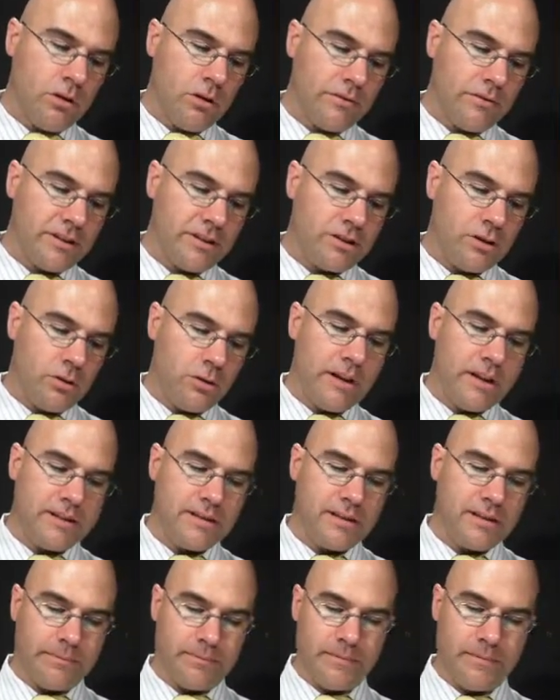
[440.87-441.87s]
of this
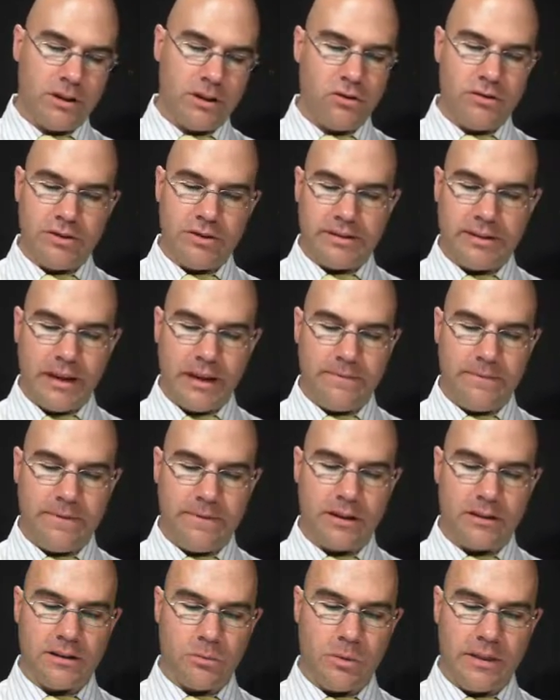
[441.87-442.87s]
creditor. Let's use the same
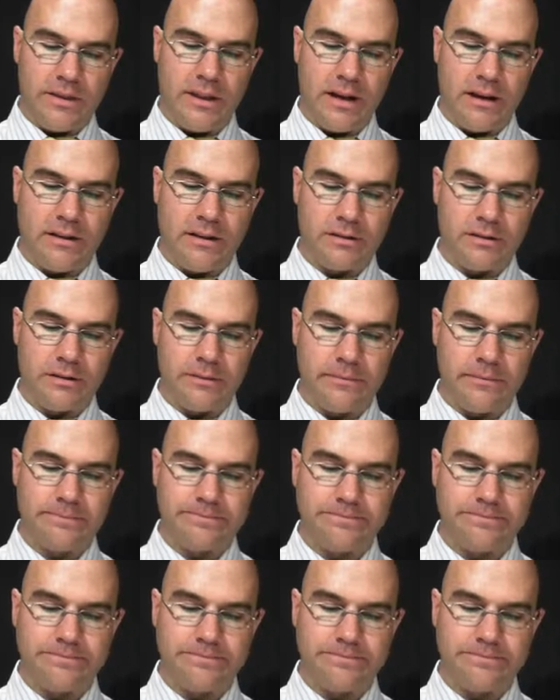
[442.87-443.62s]
figures, 1,000.